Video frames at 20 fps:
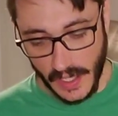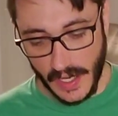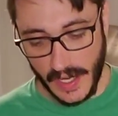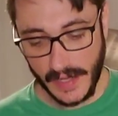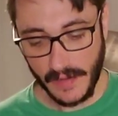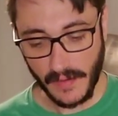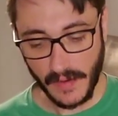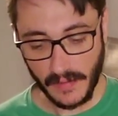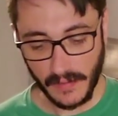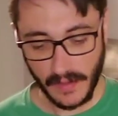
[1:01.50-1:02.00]

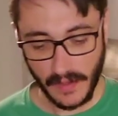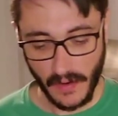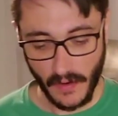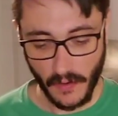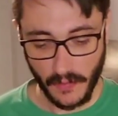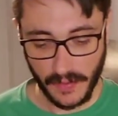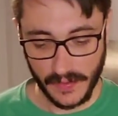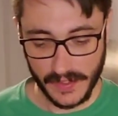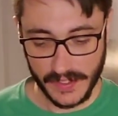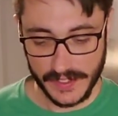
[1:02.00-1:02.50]
Anyway, we're going to
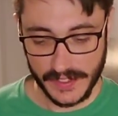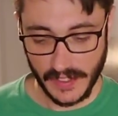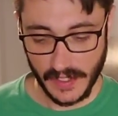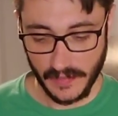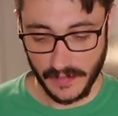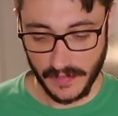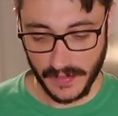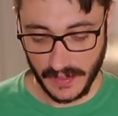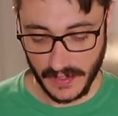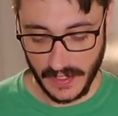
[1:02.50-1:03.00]
open this
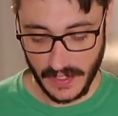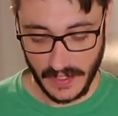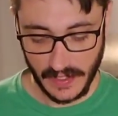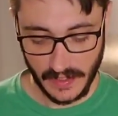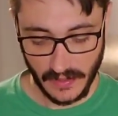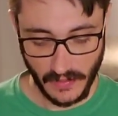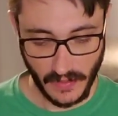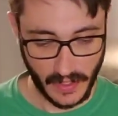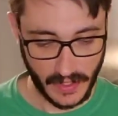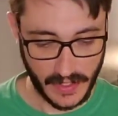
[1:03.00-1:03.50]
up and get
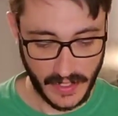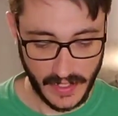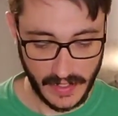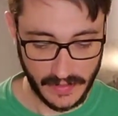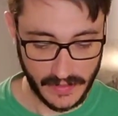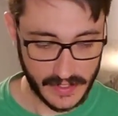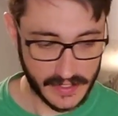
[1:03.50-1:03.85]
into our kit.